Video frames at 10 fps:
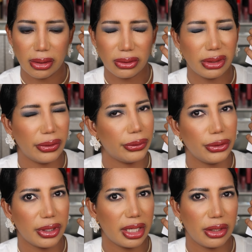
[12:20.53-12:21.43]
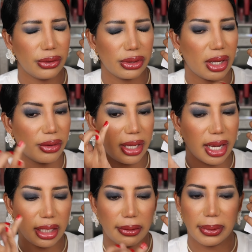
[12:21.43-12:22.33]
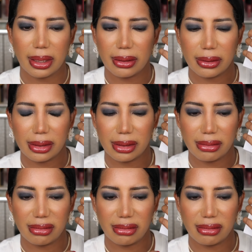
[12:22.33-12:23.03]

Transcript: On their own, you cannot use that on the eyelid because